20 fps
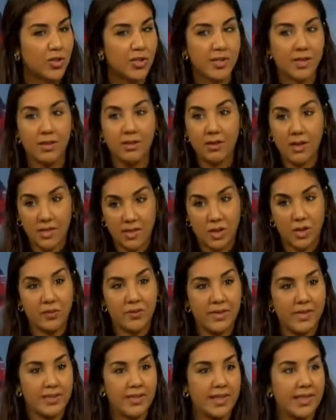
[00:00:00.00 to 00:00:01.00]
a
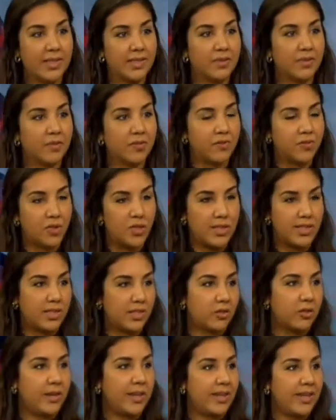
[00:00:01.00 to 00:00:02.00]
serving size of cheese
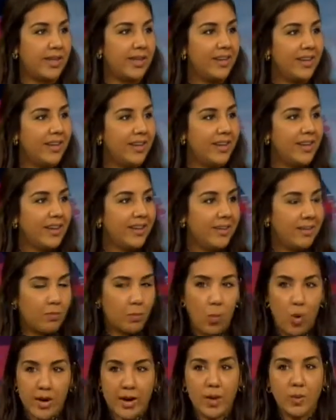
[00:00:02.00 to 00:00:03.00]
already.
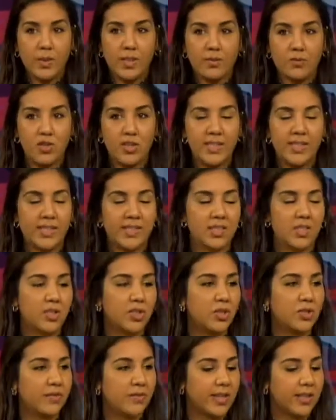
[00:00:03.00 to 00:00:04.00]
1 ounce of cheese is a
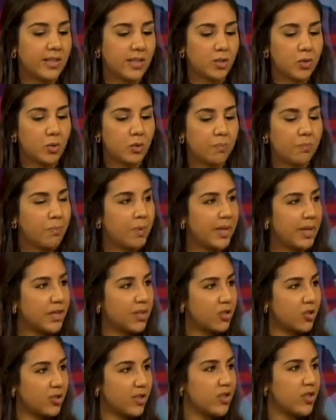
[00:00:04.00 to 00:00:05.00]
serving. So putting a
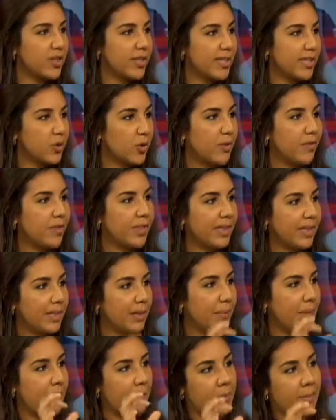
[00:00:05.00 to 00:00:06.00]
string cheese or even the
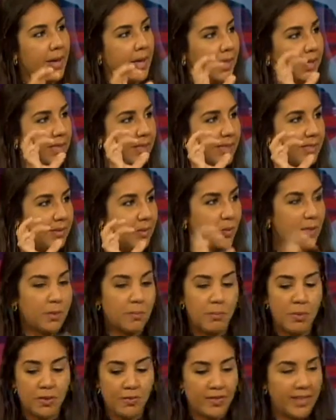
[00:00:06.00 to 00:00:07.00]
little baby bells, those are
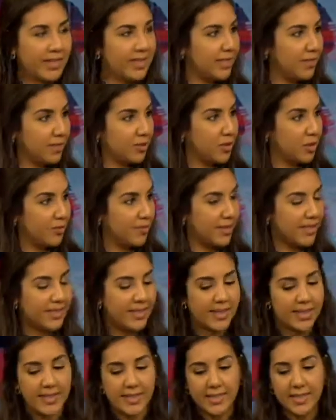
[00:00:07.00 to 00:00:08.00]
perfect serving
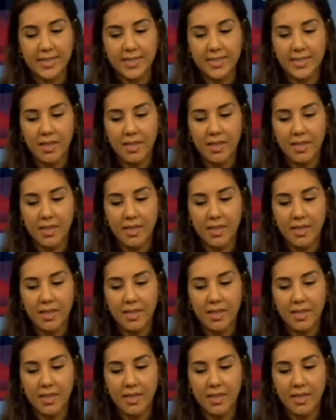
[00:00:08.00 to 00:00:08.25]
sizes.